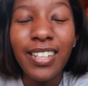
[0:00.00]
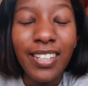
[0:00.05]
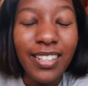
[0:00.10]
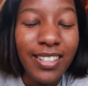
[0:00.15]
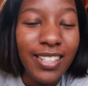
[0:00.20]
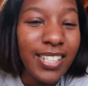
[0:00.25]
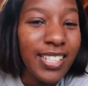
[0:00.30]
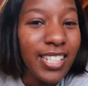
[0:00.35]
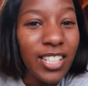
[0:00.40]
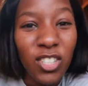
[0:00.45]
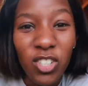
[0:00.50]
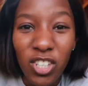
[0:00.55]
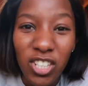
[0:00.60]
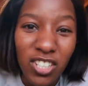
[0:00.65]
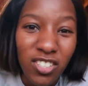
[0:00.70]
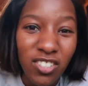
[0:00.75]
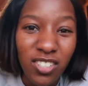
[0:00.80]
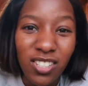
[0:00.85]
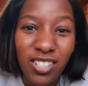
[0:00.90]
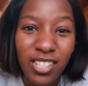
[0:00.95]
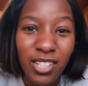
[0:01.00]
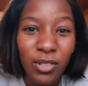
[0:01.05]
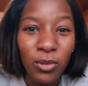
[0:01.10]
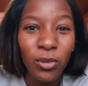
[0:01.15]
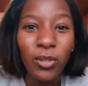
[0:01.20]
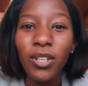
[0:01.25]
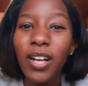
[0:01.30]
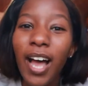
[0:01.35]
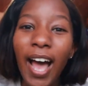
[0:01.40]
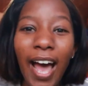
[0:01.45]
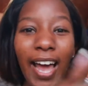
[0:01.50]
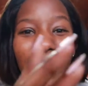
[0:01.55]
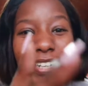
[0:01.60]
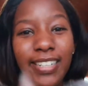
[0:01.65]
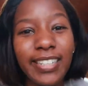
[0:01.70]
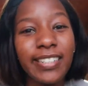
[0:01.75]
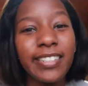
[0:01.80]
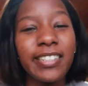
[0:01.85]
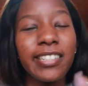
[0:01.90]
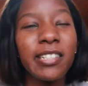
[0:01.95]
the suggestions and all. I
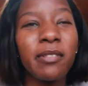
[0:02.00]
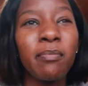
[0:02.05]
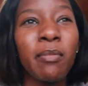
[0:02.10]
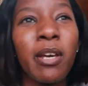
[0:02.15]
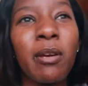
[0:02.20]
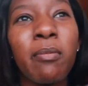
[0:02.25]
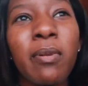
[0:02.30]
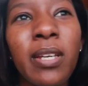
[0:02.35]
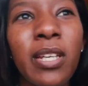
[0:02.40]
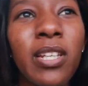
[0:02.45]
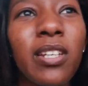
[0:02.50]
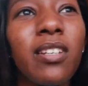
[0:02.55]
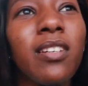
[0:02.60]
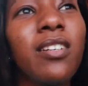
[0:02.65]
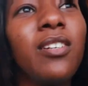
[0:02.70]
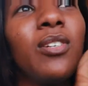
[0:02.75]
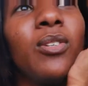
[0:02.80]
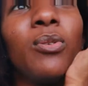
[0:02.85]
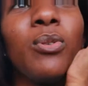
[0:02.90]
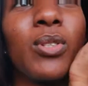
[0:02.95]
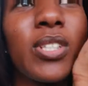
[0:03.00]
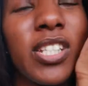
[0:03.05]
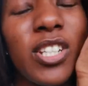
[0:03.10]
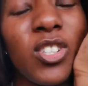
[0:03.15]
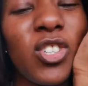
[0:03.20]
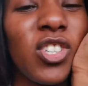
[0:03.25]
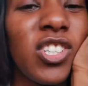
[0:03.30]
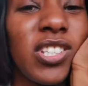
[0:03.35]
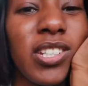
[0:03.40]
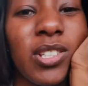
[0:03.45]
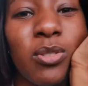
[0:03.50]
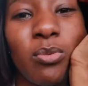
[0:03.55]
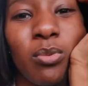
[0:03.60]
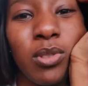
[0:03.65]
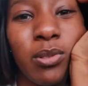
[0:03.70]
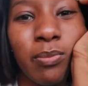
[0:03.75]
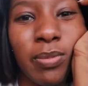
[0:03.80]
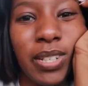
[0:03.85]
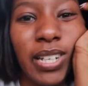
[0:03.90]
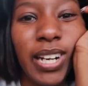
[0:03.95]
need it. Maybe your suggestions
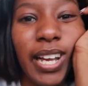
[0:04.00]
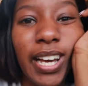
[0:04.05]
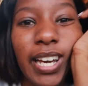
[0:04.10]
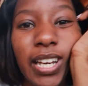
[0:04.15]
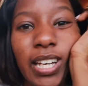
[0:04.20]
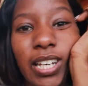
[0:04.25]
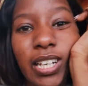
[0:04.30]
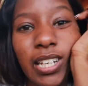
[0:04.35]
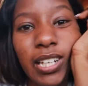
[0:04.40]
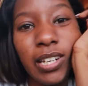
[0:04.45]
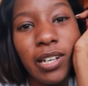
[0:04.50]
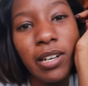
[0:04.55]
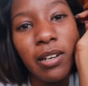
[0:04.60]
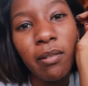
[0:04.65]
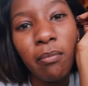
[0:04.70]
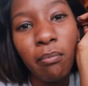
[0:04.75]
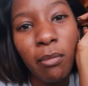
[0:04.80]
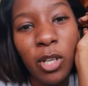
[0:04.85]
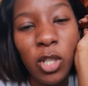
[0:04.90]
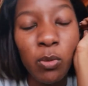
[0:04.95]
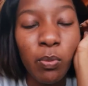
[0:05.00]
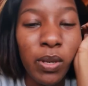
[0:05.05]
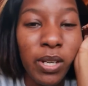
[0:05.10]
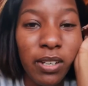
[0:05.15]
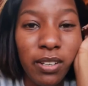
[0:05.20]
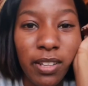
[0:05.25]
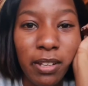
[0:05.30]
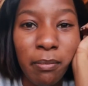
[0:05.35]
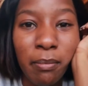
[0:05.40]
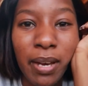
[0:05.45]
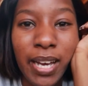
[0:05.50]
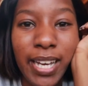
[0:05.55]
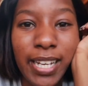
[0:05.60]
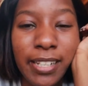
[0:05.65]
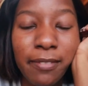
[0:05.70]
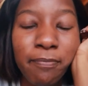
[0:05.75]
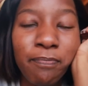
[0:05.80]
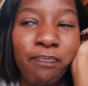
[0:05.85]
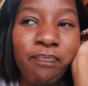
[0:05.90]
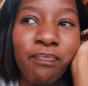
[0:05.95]
will be like much better than
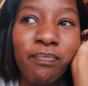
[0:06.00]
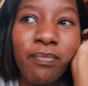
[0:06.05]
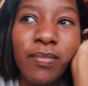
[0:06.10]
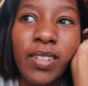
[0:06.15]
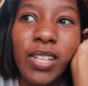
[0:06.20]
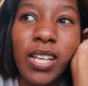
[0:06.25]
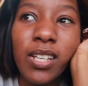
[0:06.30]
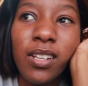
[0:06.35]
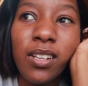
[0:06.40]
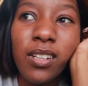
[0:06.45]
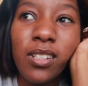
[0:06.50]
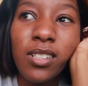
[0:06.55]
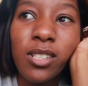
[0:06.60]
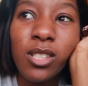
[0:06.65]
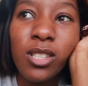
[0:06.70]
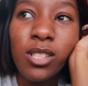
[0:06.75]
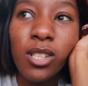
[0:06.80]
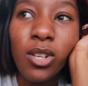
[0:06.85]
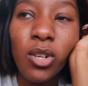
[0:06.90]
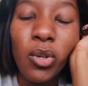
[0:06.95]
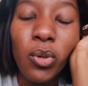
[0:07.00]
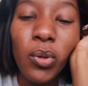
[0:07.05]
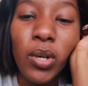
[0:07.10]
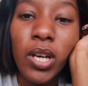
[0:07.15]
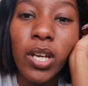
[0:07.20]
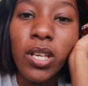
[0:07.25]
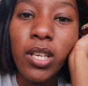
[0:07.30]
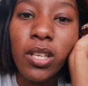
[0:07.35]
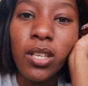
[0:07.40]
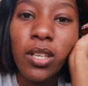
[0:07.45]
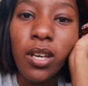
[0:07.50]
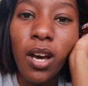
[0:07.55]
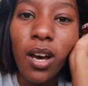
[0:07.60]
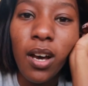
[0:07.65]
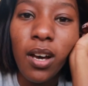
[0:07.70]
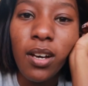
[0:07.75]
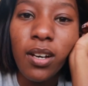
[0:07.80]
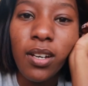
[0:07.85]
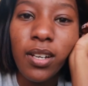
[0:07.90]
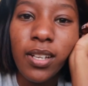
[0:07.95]
mine. So
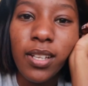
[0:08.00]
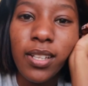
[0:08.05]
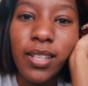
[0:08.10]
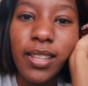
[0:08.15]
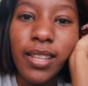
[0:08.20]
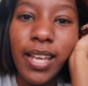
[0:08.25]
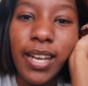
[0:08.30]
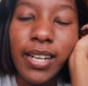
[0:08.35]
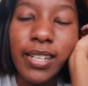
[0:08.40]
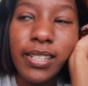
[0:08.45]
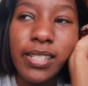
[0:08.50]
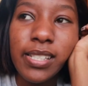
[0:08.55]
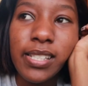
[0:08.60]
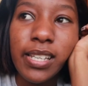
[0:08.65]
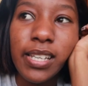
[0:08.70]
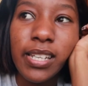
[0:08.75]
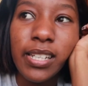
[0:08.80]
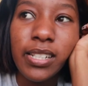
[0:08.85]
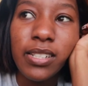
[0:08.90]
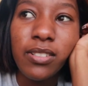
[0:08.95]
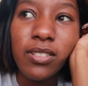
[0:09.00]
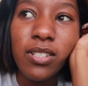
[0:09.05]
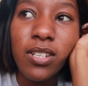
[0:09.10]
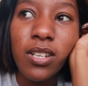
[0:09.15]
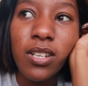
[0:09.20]
yeah, that is it